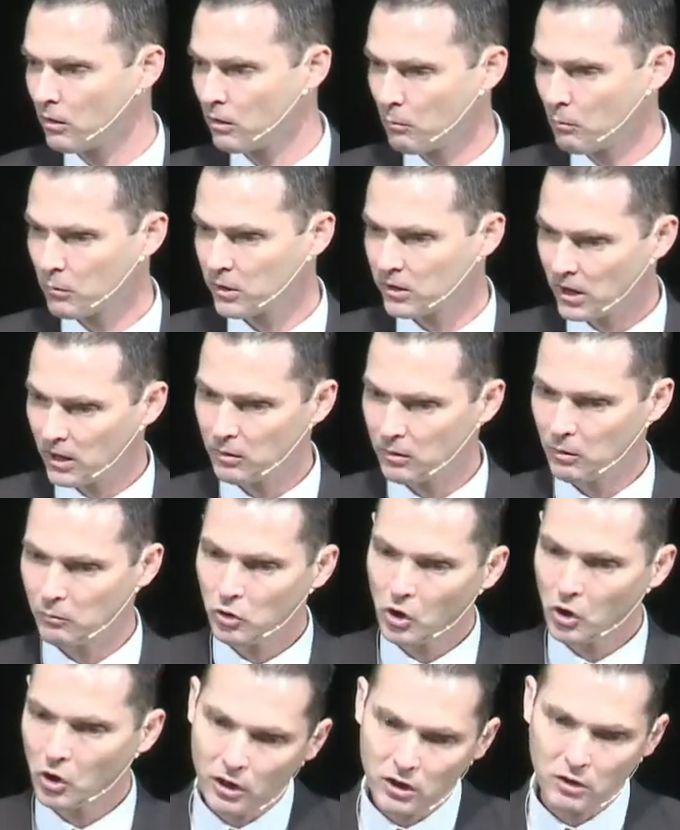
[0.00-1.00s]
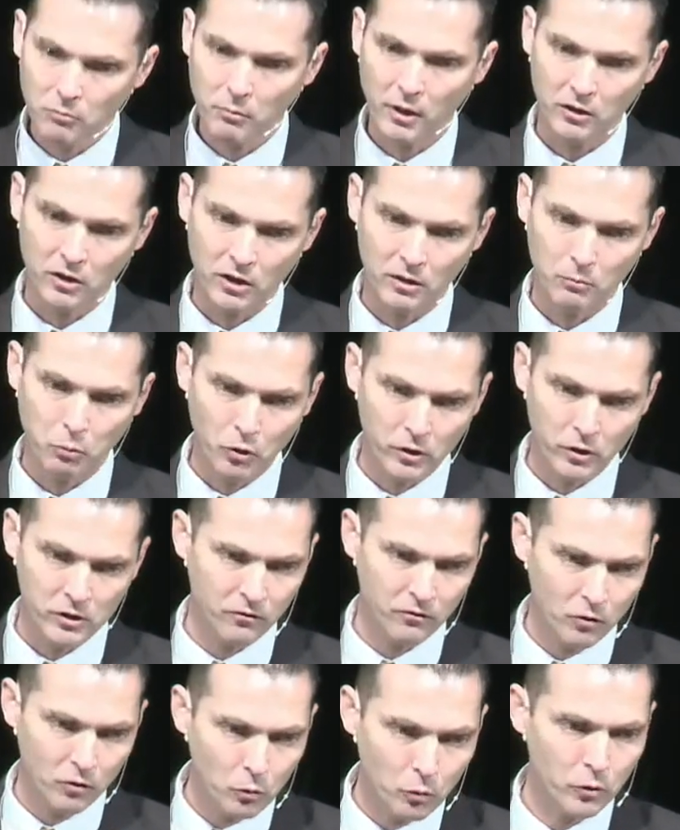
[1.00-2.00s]
because I had talked about the importance
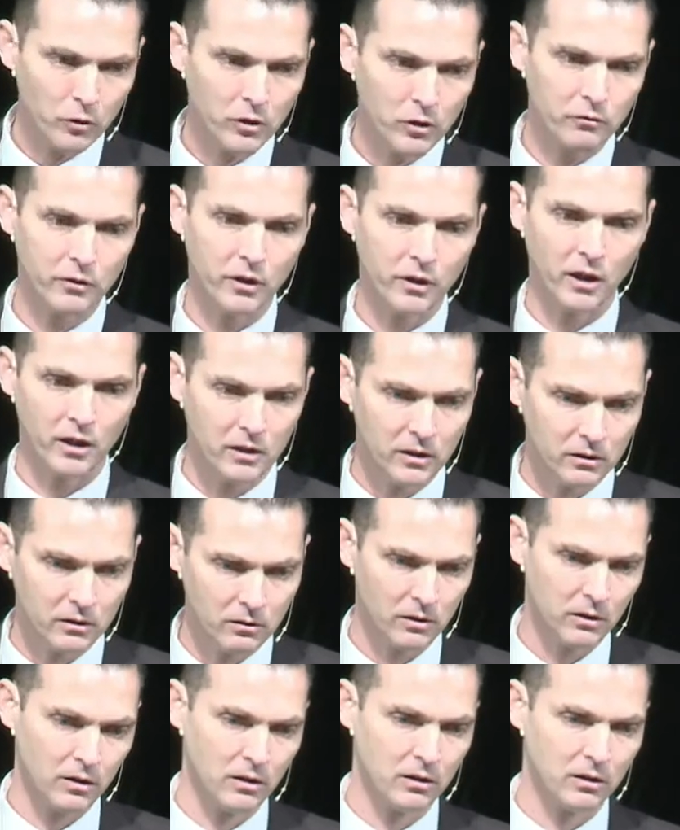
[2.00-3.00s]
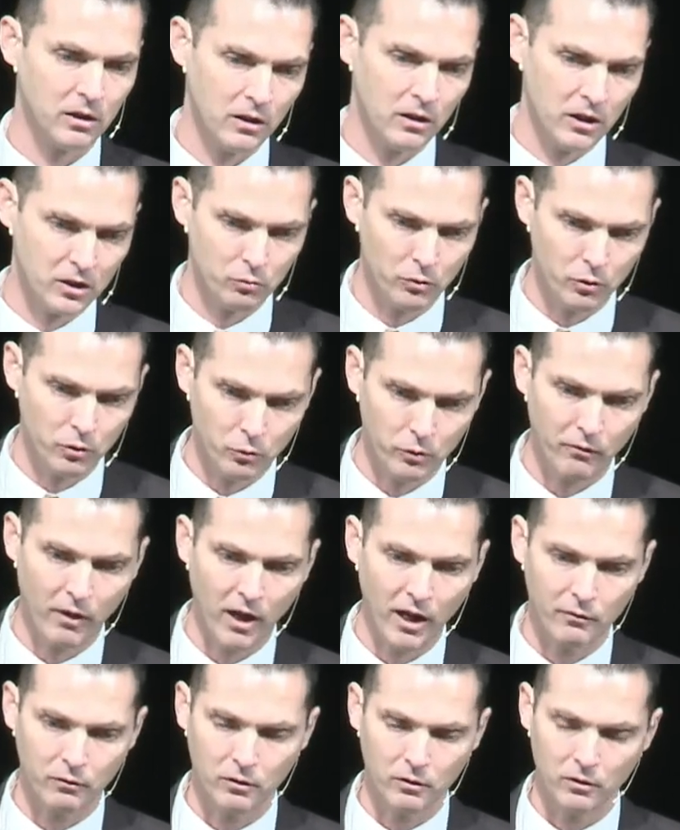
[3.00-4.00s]
of the Word of God in connection with the
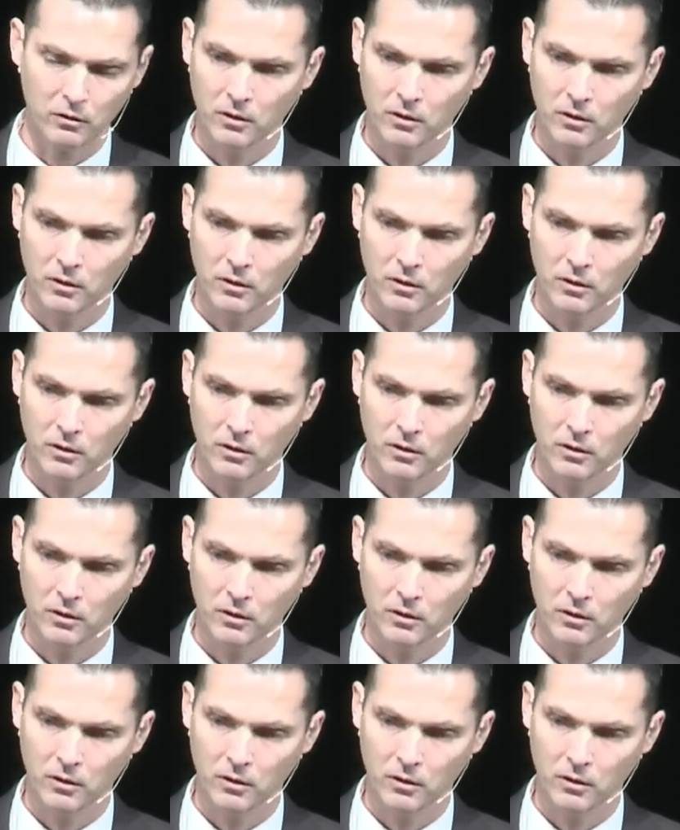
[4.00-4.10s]
revival.